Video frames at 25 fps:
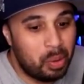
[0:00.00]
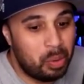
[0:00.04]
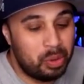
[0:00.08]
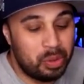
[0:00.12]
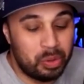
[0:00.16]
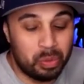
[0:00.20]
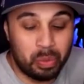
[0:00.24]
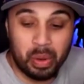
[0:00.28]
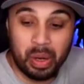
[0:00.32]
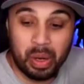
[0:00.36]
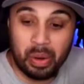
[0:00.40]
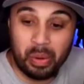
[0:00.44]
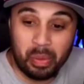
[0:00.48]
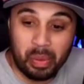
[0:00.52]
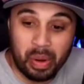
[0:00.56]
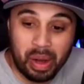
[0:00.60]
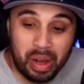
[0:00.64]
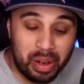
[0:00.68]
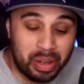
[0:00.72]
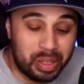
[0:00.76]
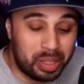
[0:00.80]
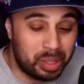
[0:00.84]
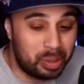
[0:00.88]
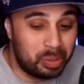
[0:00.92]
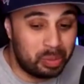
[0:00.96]
Well,
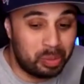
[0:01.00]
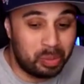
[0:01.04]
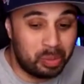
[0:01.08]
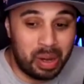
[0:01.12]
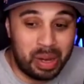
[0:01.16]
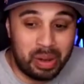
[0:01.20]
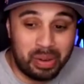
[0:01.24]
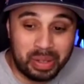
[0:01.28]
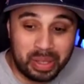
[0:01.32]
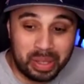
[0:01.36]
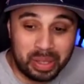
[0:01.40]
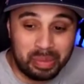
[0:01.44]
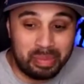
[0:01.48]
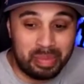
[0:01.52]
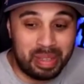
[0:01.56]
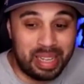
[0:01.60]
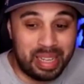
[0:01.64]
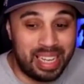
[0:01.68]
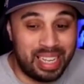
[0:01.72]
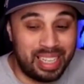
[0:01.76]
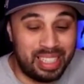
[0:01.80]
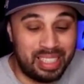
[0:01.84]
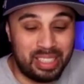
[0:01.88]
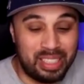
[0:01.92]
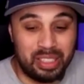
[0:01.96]
welcome,
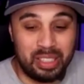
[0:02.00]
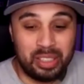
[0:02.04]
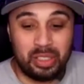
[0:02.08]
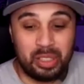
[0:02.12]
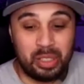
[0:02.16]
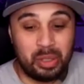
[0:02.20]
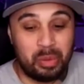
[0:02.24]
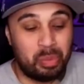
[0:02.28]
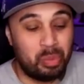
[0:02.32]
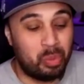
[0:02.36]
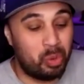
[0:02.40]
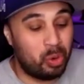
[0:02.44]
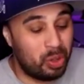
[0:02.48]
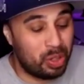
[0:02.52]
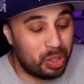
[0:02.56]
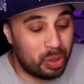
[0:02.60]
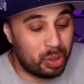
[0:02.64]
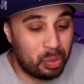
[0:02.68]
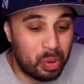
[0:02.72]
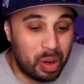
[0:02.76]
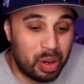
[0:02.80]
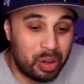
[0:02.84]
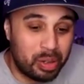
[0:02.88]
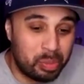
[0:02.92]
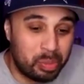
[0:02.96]
man. You're more
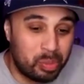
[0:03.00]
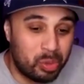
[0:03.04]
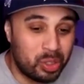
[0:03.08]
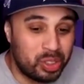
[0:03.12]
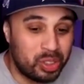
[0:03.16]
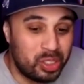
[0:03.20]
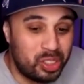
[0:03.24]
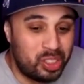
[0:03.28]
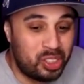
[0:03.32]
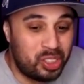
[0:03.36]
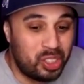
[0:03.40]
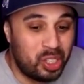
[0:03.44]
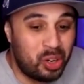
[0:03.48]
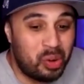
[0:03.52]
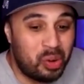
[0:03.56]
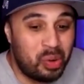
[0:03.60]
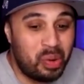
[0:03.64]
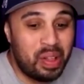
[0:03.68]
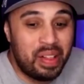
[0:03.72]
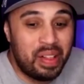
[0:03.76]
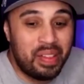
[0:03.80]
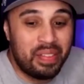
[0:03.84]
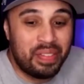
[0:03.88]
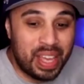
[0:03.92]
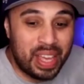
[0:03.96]
than welcome on the
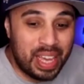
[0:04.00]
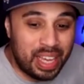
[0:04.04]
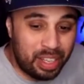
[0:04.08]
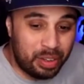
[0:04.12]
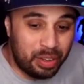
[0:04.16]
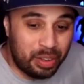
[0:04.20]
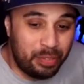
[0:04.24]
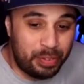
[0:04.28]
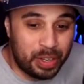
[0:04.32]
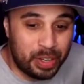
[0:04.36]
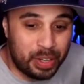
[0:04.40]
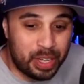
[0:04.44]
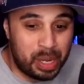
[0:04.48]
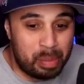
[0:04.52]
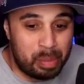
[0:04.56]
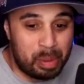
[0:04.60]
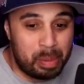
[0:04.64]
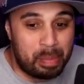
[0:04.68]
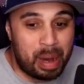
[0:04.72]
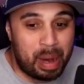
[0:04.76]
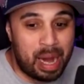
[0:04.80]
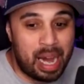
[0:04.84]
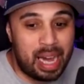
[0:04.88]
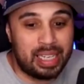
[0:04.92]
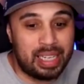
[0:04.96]
show. Thank you for
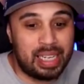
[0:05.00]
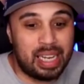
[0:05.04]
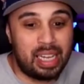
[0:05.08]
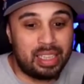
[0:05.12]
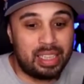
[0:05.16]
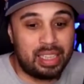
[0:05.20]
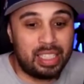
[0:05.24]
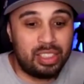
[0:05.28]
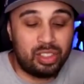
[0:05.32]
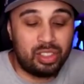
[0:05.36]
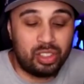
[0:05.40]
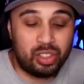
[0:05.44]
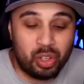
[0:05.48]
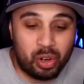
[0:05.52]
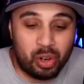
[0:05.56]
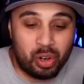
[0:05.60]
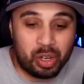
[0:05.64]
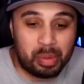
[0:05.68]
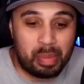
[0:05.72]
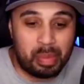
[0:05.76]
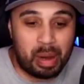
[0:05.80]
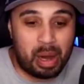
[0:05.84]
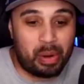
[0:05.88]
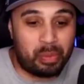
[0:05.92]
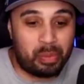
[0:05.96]
coming by. Now, let's
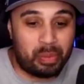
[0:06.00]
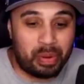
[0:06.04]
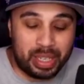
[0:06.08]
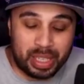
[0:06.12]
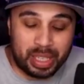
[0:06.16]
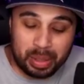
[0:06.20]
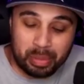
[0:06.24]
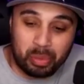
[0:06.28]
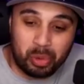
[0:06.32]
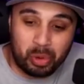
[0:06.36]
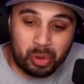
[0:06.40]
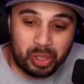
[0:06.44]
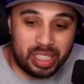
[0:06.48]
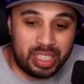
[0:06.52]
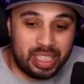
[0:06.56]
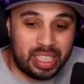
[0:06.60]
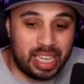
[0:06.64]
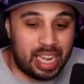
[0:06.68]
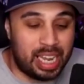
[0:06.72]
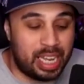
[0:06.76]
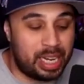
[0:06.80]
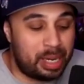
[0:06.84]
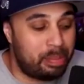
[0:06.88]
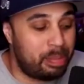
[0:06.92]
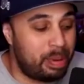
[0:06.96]
talk about Rick and Morty, the
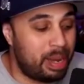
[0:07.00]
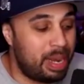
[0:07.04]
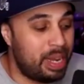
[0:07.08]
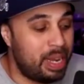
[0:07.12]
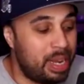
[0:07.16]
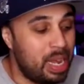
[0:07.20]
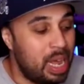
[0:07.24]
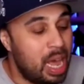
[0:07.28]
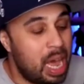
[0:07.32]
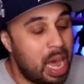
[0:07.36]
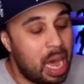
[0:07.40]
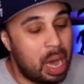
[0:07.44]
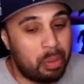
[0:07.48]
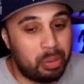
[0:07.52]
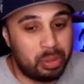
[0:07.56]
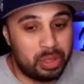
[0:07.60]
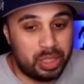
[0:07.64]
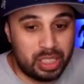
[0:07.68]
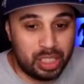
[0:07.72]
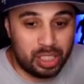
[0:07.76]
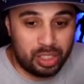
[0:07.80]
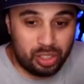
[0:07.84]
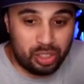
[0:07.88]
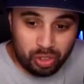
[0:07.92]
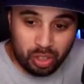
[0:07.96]
anime. I was
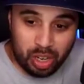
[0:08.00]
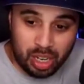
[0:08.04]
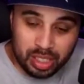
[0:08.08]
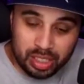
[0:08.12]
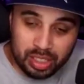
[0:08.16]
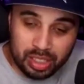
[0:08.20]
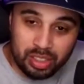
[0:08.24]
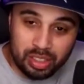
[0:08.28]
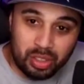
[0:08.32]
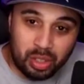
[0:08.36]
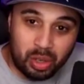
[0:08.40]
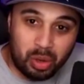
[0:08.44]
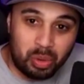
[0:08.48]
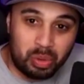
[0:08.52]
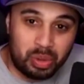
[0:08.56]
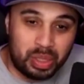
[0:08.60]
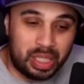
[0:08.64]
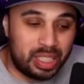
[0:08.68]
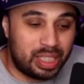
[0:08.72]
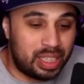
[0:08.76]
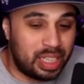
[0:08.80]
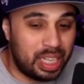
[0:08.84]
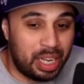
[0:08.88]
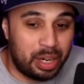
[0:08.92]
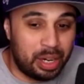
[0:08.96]
just trying to,
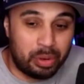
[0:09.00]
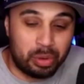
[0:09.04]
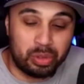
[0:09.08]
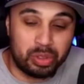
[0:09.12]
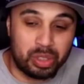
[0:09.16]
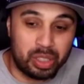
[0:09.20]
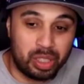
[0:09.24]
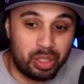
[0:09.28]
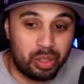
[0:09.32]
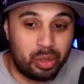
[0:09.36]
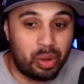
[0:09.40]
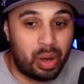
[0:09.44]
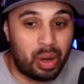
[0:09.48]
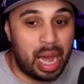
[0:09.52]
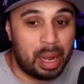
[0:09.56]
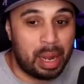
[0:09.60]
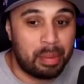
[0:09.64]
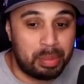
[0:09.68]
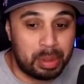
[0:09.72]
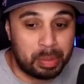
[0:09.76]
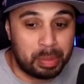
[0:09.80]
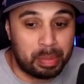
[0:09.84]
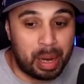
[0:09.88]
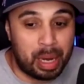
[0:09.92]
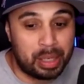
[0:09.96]
get the heroes a little
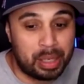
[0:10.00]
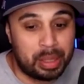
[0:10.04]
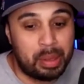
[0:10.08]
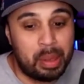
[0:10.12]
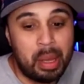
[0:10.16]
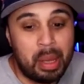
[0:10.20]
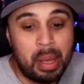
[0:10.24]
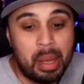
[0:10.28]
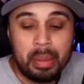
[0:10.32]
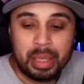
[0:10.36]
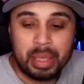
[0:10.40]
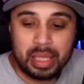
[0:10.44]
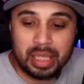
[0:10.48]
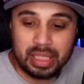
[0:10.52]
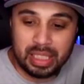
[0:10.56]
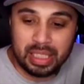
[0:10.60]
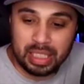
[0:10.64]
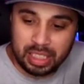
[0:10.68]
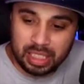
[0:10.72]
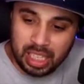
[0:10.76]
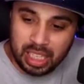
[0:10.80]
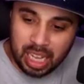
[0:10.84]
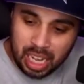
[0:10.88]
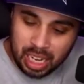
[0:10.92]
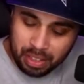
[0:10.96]
hyped about it because
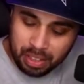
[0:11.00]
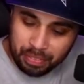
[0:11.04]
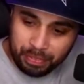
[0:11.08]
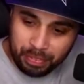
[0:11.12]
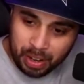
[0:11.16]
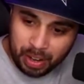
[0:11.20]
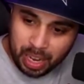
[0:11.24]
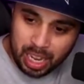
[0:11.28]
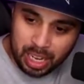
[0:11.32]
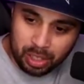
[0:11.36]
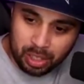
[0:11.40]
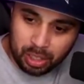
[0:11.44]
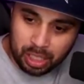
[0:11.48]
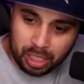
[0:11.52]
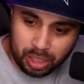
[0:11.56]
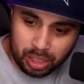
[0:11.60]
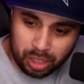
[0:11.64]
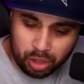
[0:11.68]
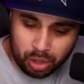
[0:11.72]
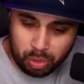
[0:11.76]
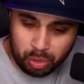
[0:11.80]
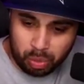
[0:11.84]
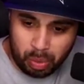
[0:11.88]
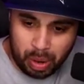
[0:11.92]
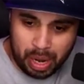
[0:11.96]
it's kind of flying
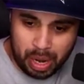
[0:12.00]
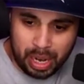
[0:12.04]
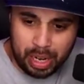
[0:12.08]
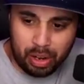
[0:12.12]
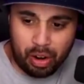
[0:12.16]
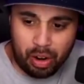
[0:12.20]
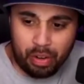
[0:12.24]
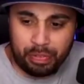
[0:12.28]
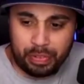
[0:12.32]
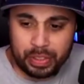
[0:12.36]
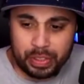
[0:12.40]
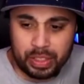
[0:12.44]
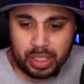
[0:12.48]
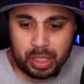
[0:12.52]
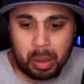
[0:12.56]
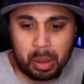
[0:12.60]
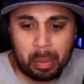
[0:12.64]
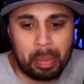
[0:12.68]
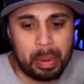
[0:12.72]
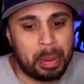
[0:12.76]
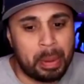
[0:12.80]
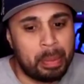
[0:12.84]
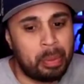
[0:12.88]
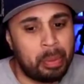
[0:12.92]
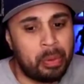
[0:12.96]
under the radar for some
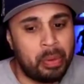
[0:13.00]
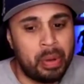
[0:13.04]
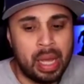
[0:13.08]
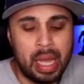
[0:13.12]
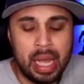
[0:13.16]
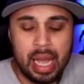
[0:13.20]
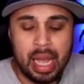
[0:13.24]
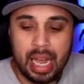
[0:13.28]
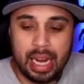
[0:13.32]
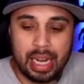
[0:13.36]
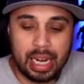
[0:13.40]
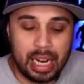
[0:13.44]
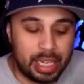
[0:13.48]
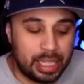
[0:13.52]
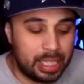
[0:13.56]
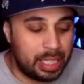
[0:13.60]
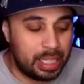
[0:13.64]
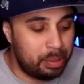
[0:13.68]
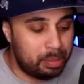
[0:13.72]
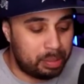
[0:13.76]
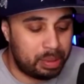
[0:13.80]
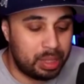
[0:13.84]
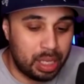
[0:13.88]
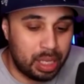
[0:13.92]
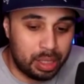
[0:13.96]
people. And I
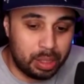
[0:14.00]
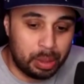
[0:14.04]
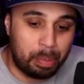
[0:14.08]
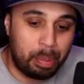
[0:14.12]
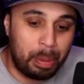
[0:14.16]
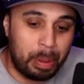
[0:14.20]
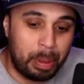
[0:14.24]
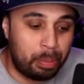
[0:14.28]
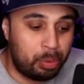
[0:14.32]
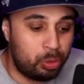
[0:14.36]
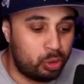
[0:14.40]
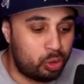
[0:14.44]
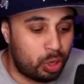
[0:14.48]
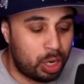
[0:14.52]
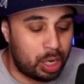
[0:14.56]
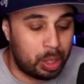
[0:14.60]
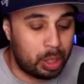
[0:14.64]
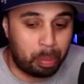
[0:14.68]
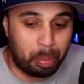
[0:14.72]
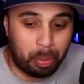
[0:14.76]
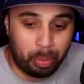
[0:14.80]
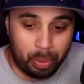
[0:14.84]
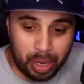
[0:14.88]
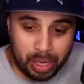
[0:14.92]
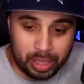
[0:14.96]
keep telling people trying
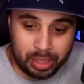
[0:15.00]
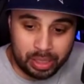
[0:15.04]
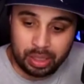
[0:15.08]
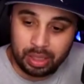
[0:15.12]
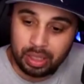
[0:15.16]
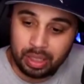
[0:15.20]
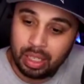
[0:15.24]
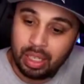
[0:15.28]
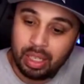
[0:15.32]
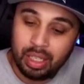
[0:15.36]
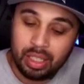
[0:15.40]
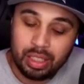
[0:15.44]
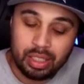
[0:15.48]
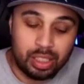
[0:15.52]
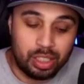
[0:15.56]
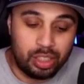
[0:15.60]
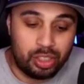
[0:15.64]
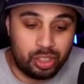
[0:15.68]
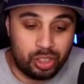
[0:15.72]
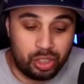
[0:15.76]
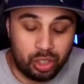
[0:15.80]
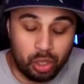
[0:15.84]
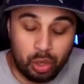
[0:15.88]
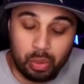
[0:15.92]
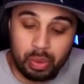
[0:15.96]
to press this
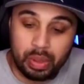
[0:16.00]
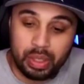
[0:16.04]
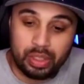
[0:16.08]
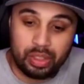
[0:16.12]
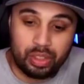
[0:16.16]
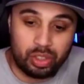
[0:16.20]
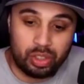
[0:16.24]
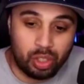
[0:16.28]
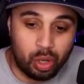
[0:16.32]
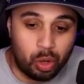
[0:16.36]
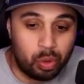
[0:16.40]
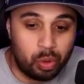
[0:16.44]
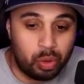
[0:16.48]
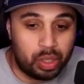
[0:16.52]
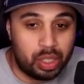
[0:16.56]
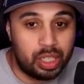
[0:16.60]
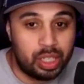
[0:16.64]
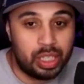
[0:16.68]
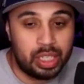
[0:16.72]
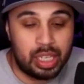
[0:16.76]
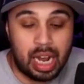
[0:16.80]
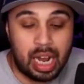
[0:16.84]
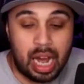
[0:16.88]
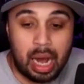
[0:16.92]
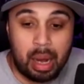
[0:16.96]
show is so
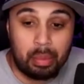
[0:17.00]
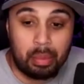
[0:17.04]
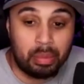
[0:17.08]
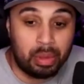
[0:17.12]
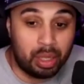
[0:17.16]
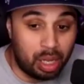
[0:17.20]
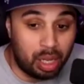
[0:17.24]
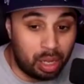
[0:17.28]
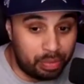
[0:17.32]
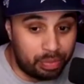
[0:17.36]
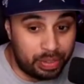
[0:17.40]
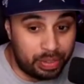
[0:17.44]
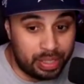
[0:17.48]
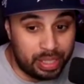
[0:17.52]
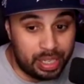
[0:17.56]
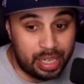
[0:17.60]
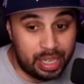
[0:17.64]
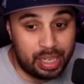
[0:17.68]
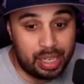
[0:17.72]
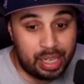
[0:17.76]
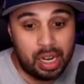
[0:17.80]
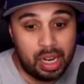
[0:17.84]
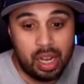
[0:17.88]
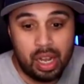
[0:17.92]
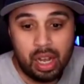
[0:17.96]
good. I'm loving
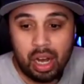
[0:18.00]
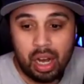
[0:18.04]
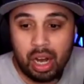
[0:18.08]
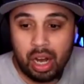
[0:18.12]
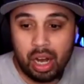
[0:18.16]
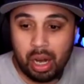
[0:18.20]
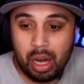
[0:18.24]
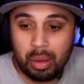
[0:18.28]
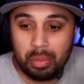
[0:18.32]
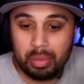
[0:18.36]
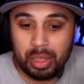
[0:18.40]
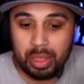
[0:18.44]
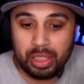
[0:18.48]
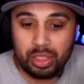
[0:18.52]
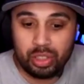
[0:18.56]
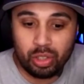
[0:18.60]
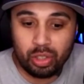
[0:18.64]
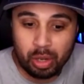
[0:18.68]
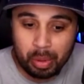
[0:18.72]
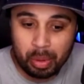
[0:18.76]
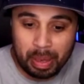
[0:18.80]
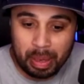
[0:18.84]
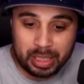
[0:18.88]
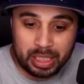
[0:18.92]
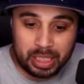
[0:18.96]
it. Let's
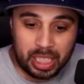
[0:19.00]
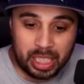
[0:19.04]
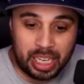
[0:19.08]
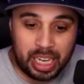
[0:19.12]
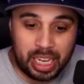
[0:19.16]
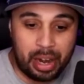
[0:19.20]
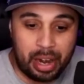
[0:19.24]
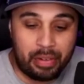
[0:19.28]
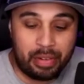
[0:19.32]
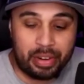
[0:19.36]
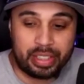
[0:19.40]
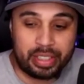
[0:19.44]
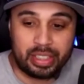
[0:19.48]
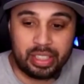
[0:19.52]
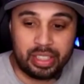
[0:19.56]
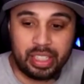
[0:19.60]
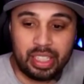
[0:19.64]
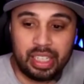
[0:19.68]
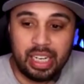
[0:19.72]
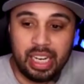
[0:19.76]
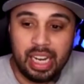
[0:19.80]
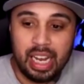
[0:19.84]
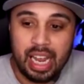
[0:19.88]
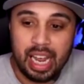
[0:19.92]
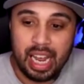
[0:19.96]
talk about your
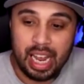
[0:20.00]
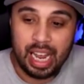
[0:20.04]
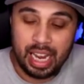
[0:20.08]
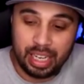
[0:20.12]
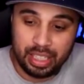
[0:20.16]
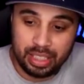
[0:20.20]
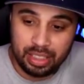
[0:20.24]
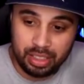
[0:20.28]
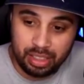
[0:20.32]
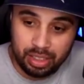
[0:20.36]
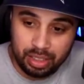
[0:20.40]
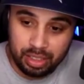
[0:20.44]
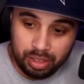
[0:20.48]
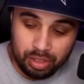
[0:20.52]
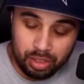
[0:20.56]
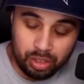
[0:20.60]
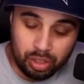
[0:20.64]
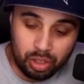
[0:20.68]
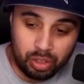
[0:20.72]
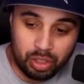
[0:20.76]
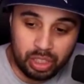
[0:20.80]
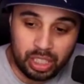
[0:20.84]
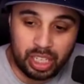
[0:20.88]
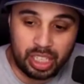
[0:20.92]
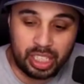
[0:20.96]
character and,
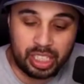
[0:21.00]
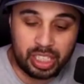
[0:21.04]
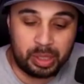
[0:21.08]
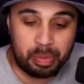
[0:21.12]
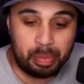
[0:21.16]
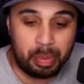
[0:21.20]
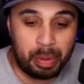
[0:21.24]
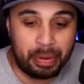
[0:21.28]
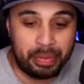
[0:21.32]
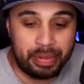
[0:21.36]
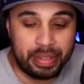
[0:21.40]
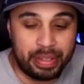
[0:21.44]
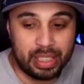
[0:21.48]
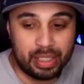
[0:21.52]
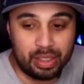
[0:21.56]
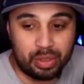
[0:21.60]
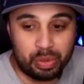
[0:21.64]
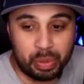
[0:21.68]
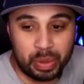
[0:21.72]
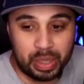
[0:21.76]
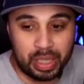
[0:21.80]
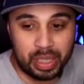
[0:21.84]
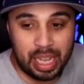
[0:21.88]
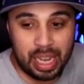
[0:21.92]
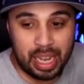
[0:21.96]
your experience
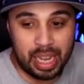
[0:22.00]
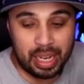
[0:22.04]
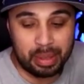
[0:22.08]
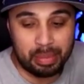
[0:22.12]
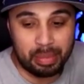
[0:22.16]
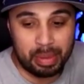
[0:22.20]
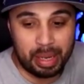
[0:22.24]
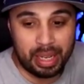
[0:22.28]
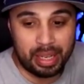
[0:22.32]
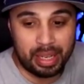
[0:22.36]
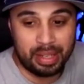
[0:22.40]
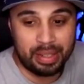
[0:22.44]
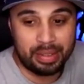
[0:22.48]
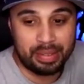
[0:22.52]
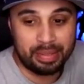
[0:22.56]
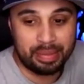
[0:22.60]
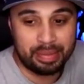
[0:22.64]
with the anime.